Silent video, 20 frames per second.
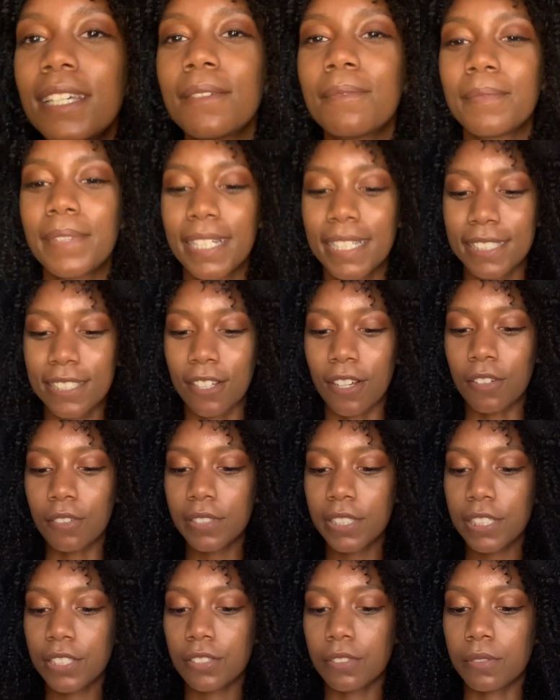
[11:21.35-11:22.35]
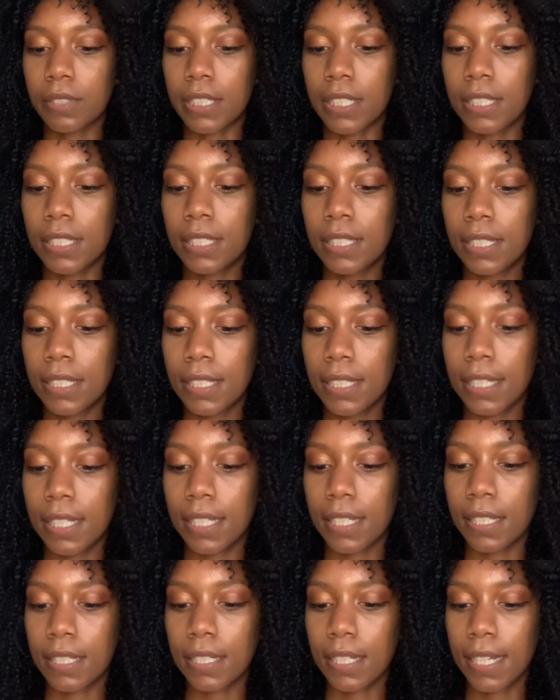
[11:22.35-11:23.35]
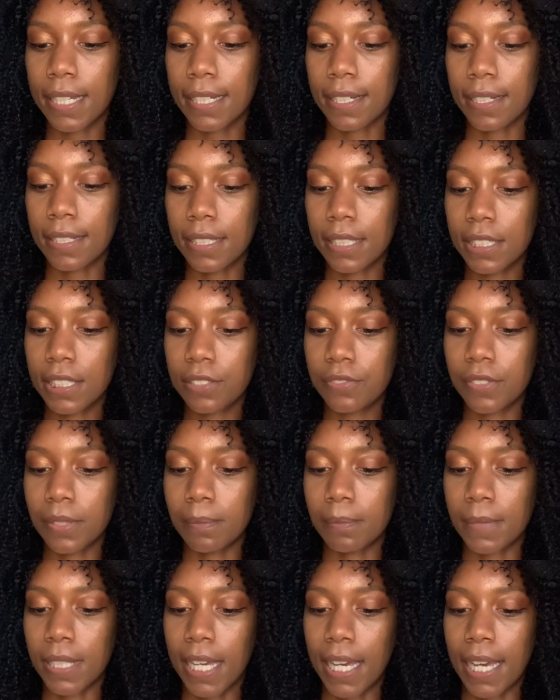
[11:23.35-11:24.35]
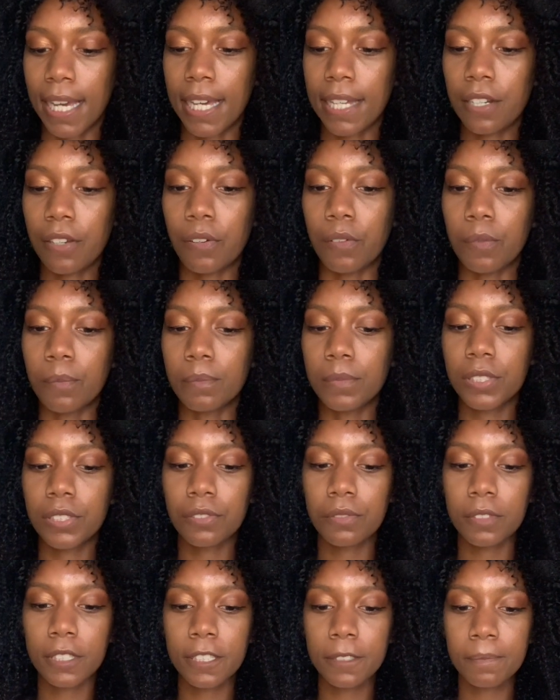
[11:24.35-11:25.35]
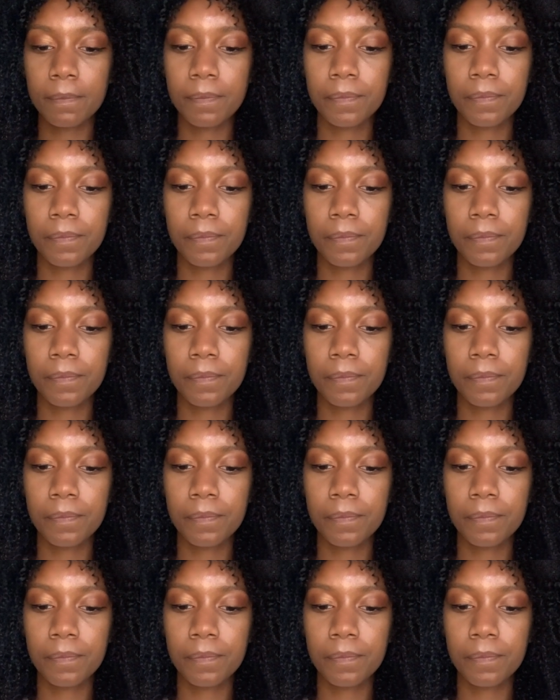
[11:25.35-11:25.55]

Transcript: But it's called Restore, and I got this from the At Home store.